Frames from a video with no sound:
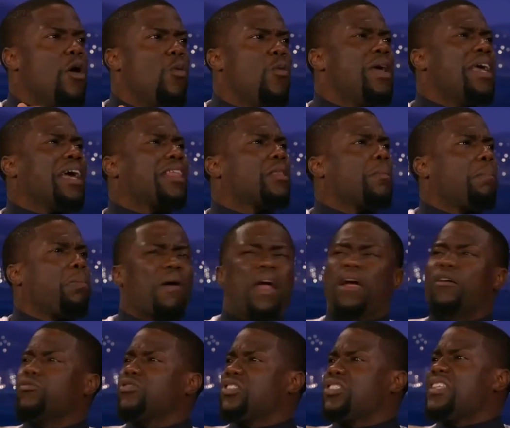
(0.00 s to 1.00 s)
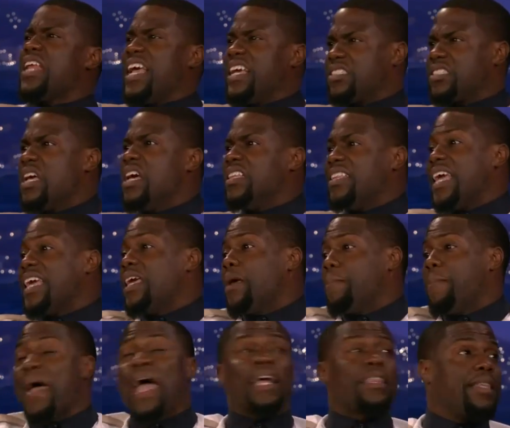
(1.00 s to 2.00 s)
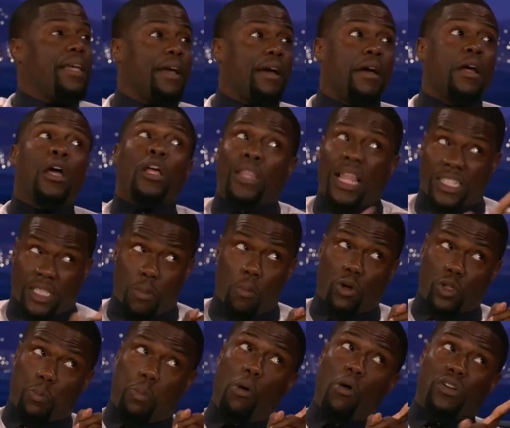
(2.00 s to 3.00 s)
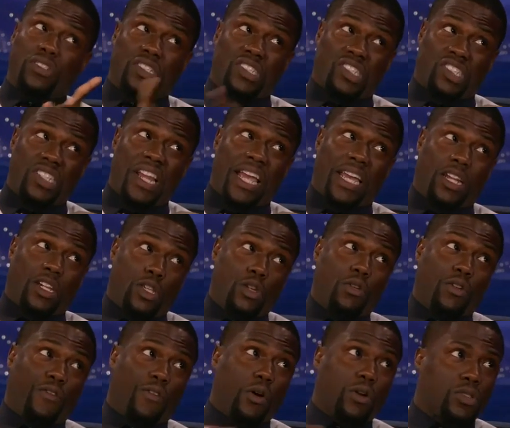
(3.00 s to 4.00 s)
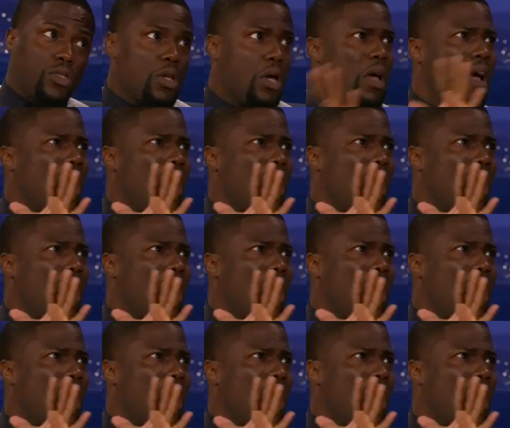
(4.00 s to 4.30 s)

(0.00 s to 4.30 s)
We got the brown snakes. They get back there. That's the most poisonous snake in the universe.